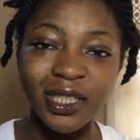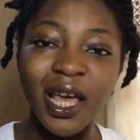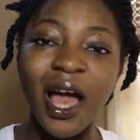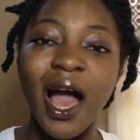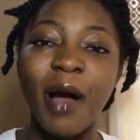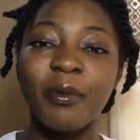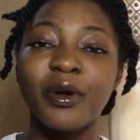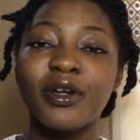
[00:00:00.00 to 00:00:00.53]

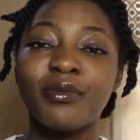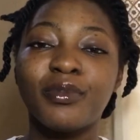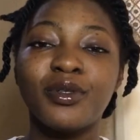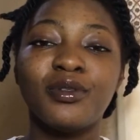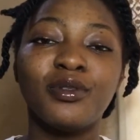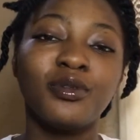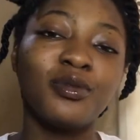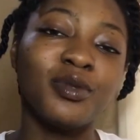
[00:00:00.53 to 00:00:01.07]
I'm going to be
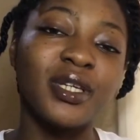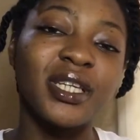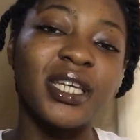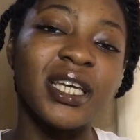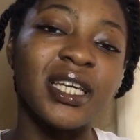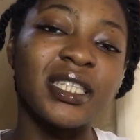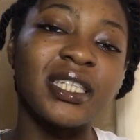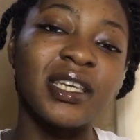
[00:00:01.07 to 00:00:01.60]
doing
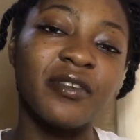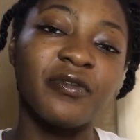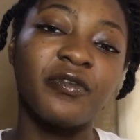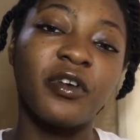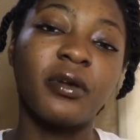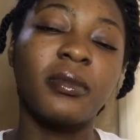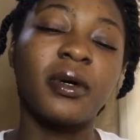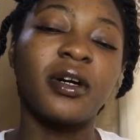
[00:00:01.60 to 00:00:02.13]
it in
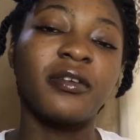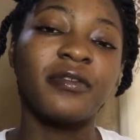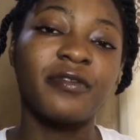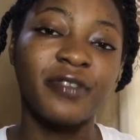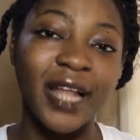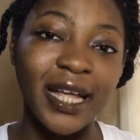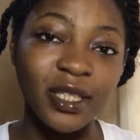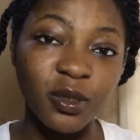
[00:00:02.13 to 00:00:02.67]
form of
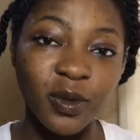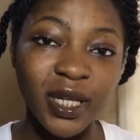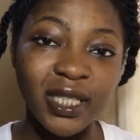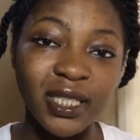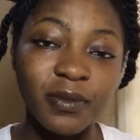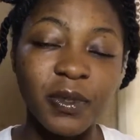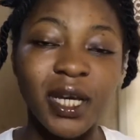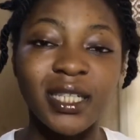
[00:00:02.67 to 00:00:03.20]
flat
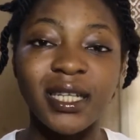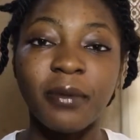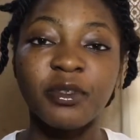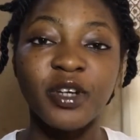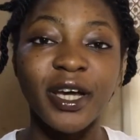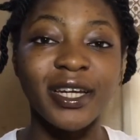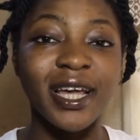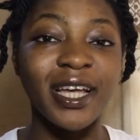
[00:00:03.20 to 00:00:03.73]
twists because I'm
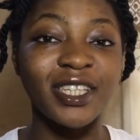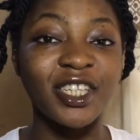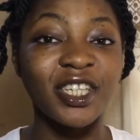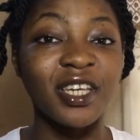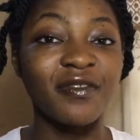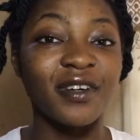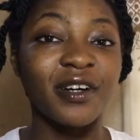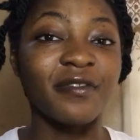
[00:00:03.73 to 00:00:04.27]
trying to
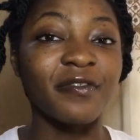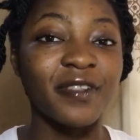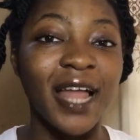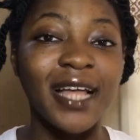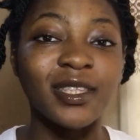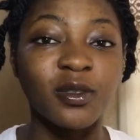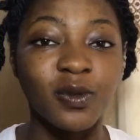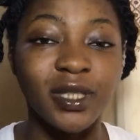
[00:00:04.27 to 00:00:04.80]
achieve a
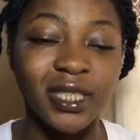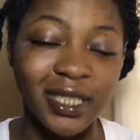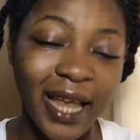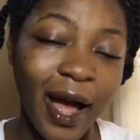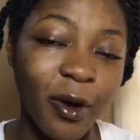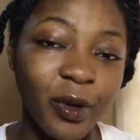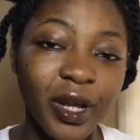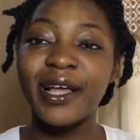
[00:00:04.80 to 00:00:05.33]
flat twist
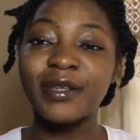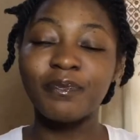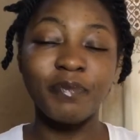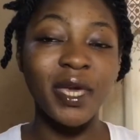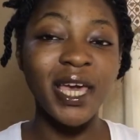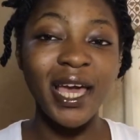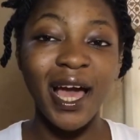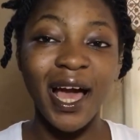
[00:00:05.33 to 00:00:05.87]
out.
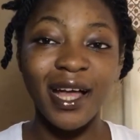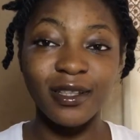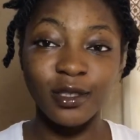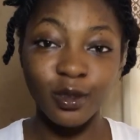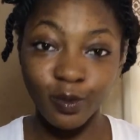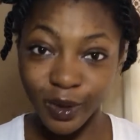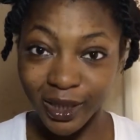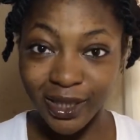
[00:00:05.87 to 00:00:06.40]
Me and
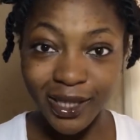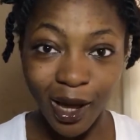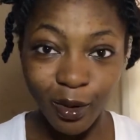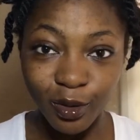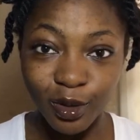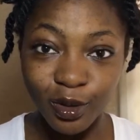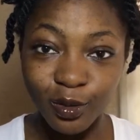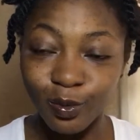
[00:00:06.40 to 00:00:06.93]
twist
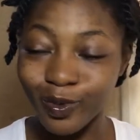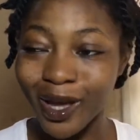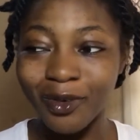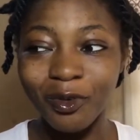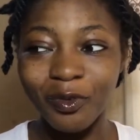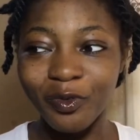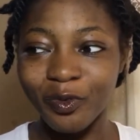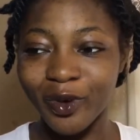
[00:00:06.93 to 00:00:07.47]
outs, we are
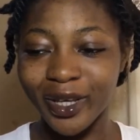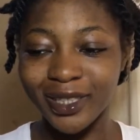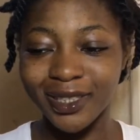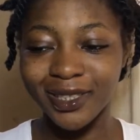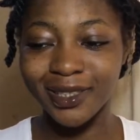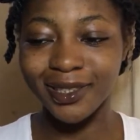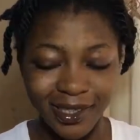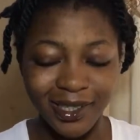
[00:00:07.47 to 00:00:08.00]
not
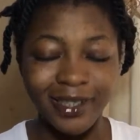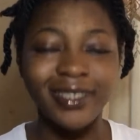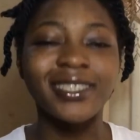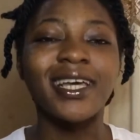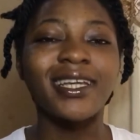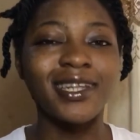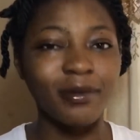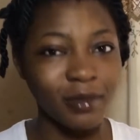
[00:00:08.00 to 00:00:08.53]
friends. There is
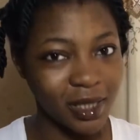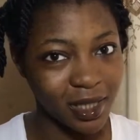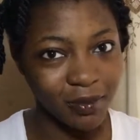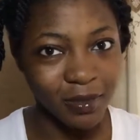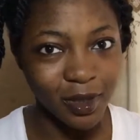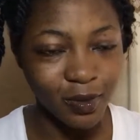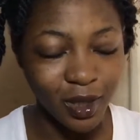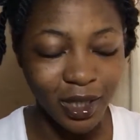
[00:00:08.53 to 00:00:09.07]
enmity
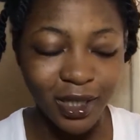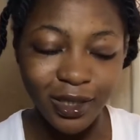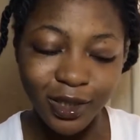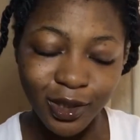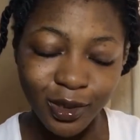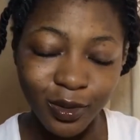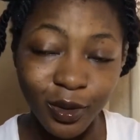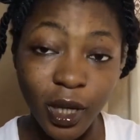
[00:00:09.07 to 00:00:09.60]
between us two.